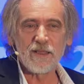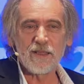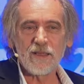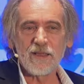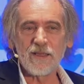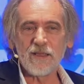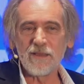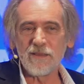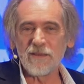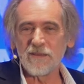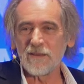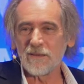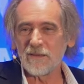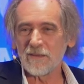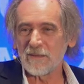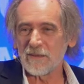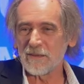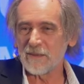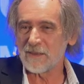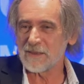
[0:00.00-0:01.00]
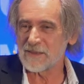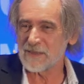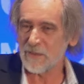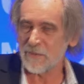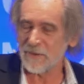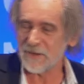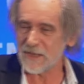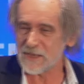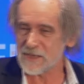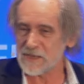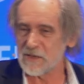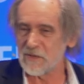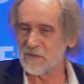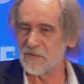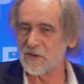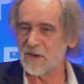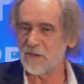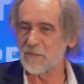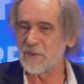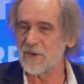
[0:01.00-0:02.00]
uh, you someone asks you
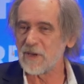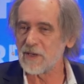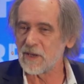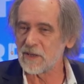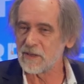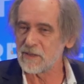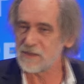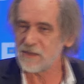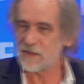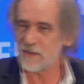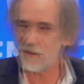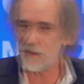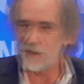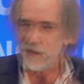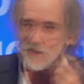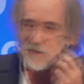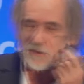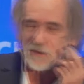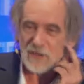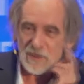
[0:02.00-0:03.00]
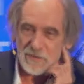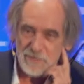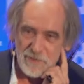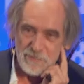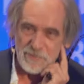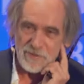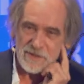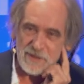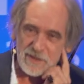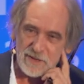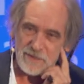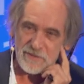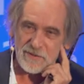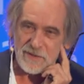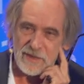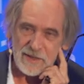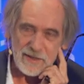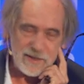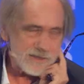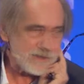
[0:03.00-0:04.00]
for opinion, you say, okay, should I be positive or
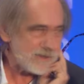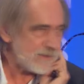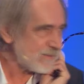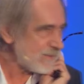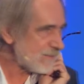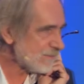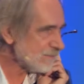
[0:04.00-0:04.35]
negative?